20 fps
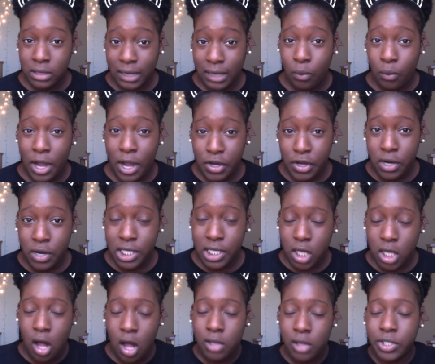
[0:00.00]
like while you're
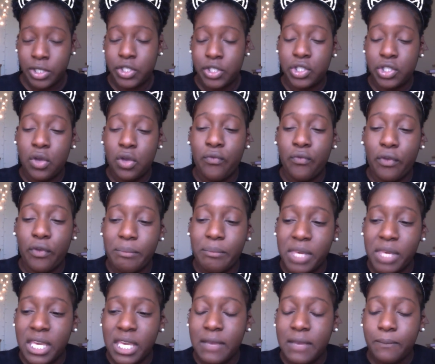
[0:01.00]
in college. So for
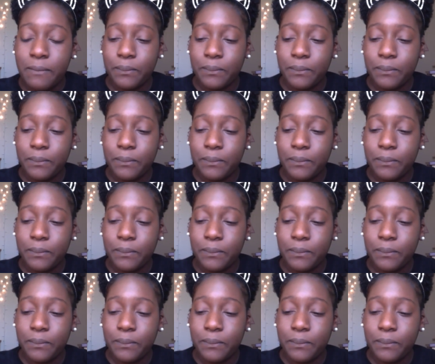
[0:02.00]
me,